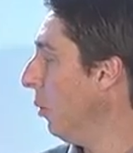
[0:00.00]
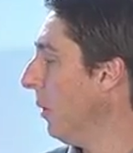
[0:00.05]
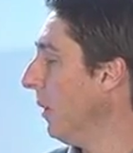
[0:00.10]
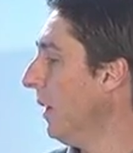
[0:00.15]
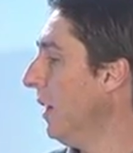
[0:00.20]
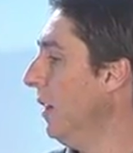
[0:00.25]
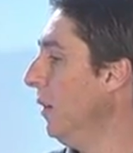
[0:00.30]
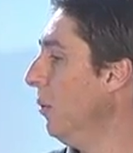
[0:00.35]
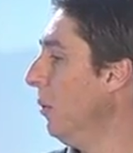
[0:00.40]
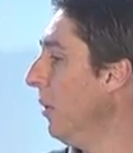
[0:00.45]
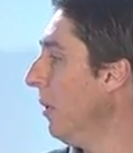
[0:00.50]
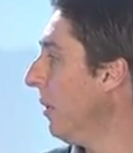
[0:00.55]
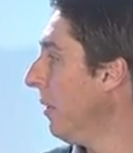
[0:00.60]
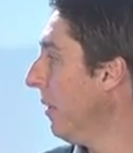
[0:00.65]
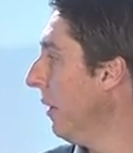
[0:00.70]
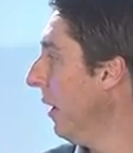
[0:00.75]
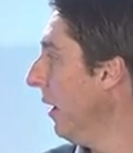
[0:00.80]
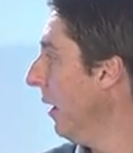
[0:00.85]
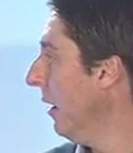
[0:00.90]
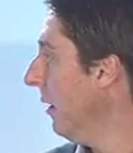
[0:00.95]
working with
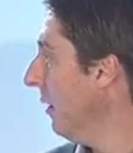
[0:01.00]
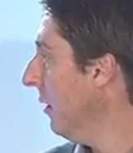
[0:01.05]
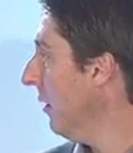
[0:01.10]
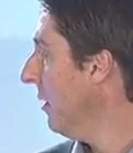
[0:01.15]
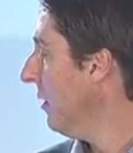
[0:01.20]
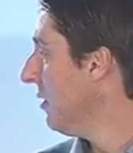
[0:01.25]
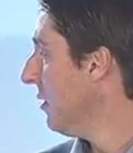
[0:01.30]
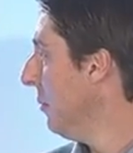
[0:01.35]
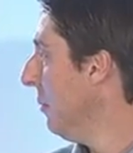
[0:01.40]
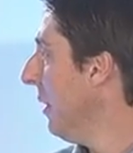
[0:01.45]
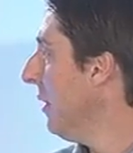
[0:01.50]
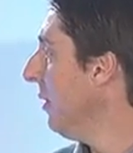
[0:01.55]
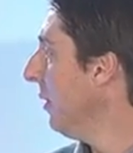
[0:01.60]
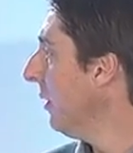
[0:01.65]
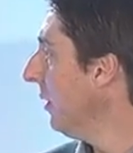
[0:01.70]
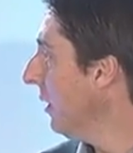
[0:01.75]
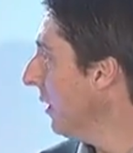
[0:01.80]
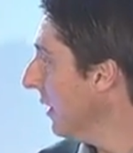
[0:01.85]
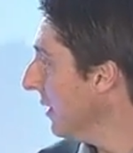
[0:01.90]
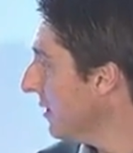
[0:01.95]
some other
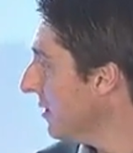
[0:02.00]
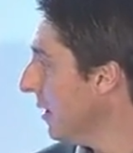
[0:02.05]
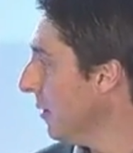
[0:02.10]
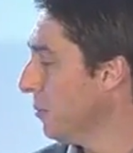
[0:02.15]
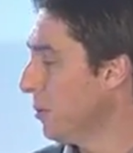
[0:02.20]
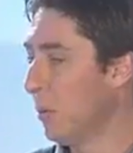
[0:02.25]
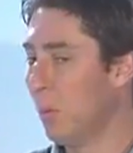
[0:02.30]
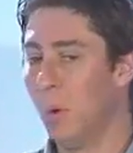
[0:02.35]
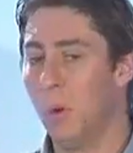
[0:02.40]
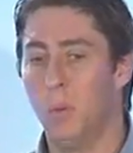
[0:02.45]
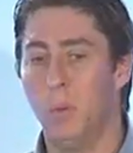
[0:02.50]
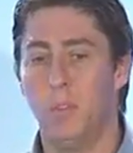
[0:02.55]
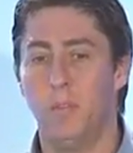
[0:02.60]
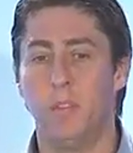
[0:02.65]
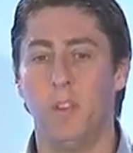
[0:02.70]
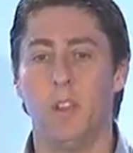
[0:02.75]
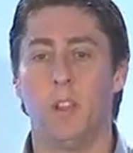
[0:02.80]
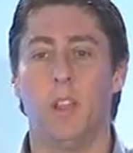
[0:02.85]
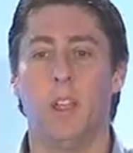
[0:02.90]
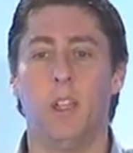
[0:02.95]
concepts where we
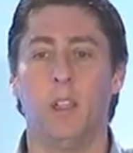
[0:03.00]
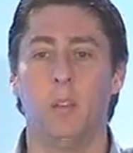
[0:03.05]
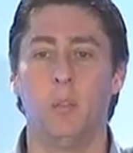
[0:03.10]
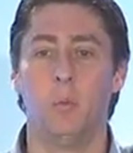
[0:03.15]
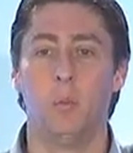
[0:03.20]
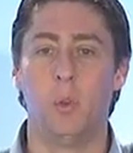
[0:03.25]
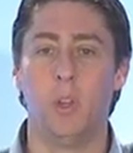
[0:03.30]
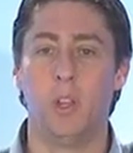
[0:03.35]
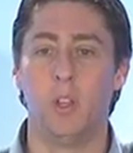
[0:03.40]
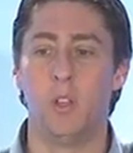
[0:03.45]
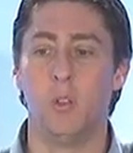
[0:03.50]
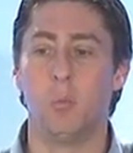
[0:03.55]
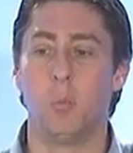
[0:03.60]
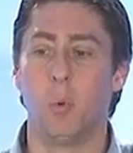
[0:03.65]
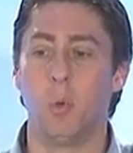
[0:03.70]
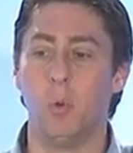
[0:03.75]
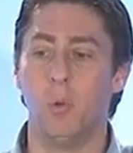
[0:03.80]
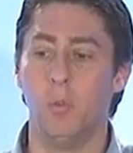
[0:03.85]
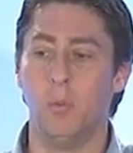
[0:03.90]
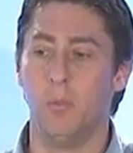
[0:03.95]
feel like we can
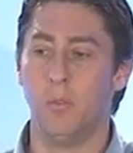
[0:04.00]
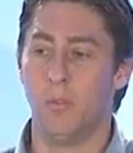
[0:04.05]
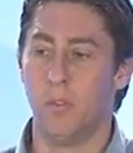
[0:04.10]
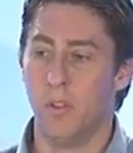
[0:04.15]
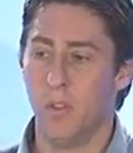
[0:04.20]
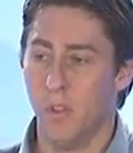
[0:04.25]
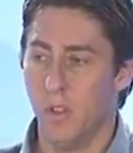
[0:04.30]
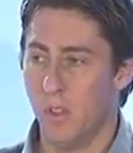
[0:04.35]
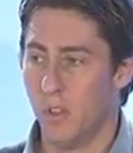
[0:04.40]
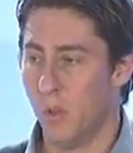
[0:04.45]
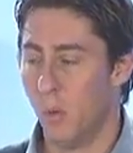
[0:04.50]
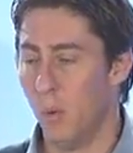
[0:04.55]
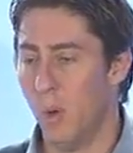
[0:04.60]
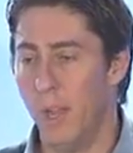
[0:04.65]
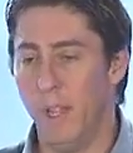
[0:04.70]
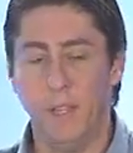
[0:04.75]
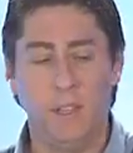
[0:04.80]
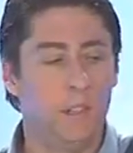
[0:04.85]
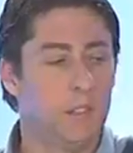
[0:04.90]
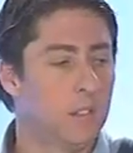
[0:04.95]
improve the
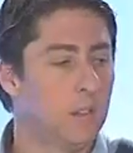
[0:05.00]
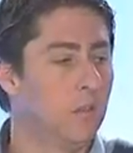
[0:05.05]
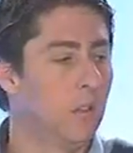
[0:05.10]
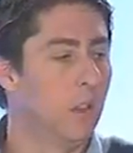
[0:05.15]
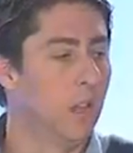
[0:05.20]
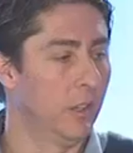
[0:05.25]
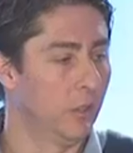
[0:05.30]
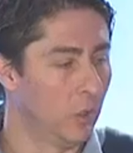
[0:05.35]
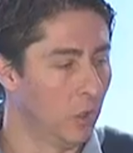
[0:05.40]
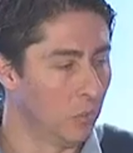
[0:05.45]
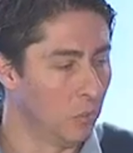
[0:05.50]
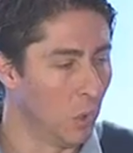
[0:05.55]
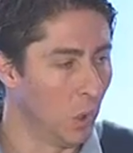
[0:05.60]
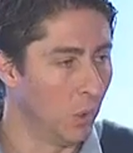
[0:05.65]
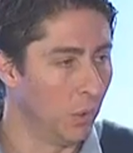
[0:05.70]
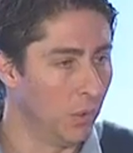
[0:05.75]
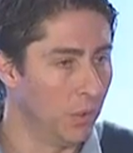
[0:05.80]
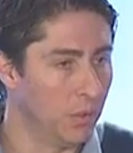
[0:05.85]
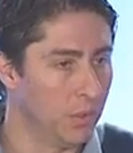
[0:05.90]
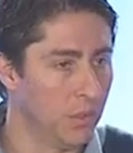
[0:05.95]
windings of electric
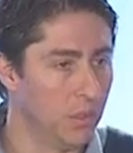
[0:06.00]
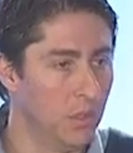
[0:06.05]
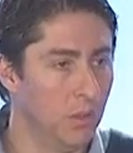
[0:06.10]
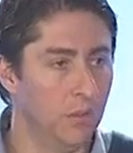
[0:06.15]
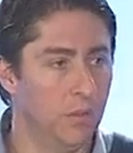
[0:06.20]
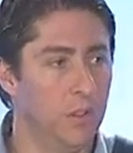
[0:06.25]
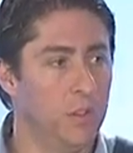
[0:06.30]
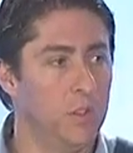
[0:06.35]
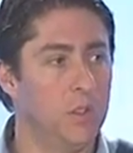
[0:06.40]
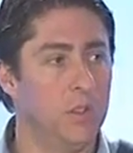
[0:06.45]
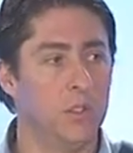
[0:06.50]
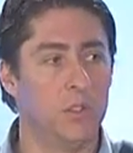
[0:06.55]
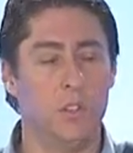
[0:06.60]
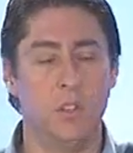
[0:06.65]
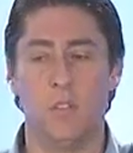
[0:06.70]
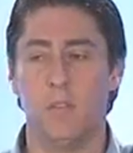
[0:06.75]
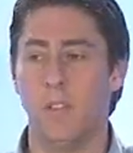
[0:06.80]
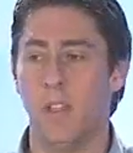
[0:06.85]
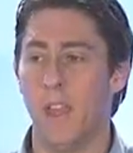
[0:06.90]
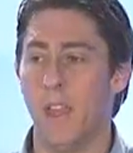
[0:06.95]
motors and the efficiency
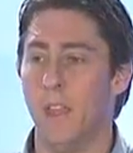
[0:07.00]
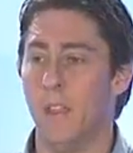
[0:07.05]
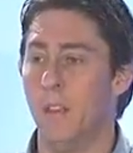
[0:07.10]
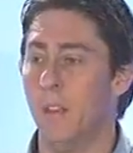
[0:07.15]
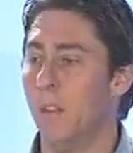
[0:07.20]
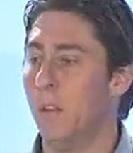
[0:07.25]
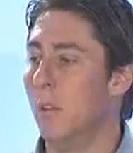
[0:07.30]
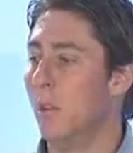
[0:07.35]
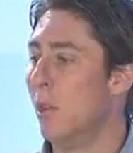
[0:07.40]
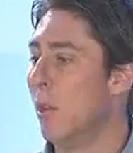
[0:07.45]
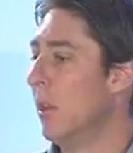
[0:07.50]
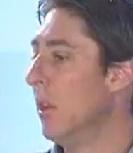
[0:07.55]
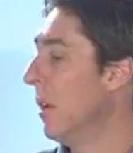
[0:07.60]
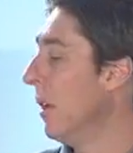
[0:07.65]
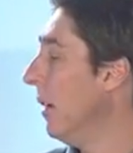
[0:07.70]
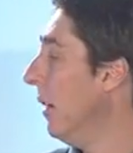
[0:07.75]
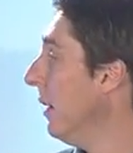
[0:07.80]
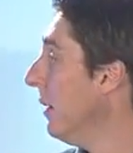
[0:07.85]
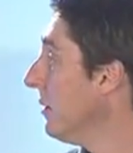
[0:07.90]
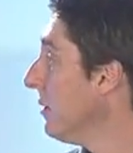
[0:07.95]
of that,
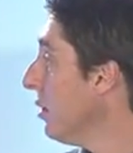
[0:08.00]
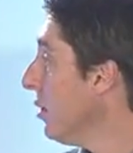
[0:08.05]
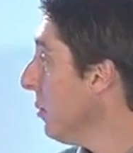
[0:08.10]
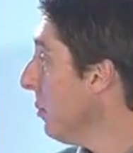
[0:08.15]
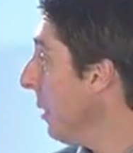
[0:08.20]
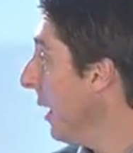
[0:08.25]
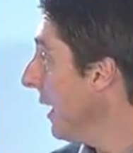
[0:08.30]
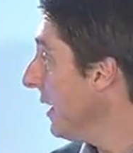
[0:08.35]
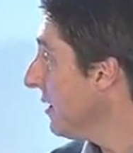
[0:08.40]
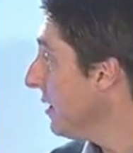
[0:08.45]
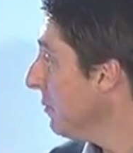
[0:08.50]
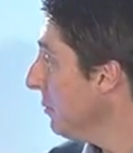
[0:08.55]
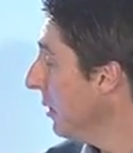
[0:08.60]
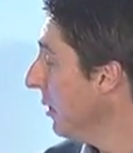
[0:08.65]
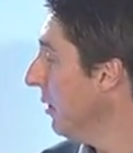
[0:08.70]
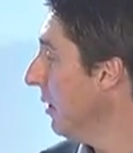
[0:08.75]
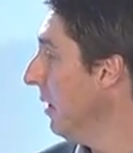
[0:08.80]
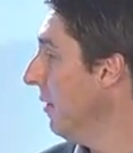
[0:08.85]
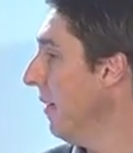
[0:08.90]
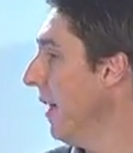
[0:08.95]
and also the
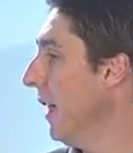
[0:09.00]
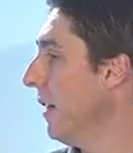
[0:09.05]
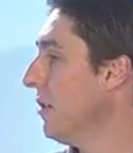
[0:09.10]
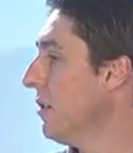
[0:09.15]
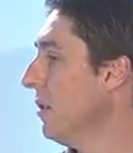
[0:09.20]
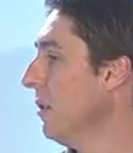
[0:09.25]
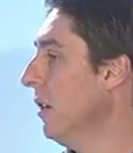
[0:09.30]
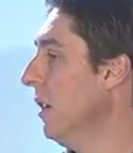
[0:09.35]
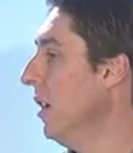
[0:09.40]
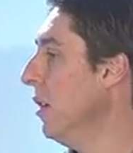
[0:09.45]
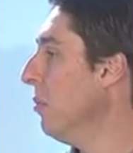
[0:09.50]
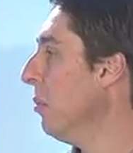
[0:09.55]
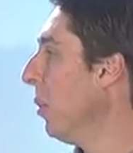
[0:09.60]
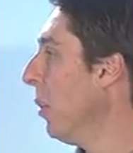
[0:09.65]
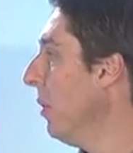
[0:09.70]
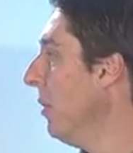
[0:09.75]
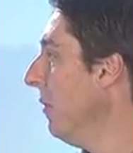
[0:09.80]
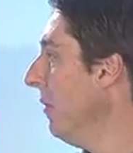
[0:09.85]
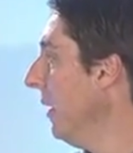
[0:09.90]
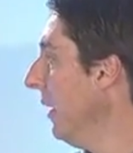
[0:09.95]
possibility of actually
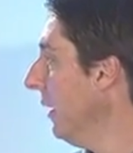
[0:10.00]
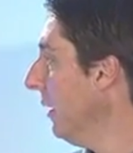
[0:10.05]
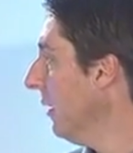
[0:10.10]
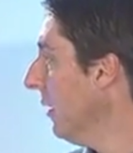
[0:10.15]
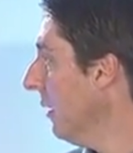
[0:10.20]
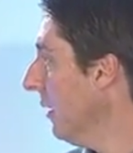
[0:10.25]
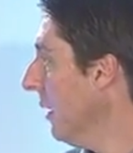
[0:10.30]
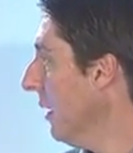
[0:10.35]
improving